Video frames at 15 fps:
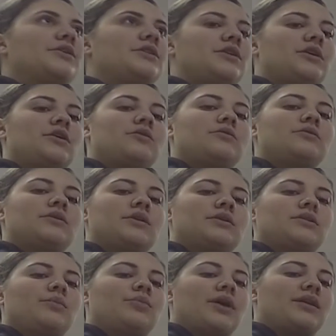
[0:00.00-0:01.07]
to use
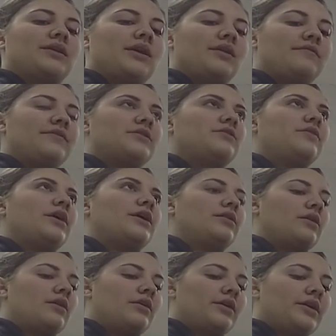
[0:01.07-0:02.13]
is a bread knife. It's very
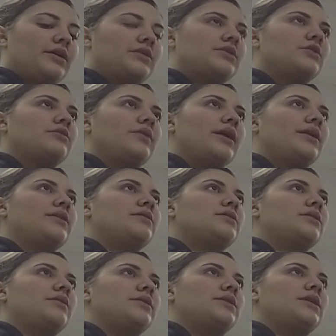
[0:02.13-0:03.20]
long and it's serrated,
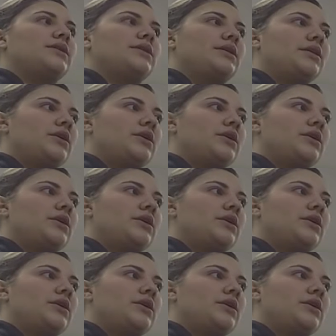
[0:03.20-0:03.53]
so it's easy to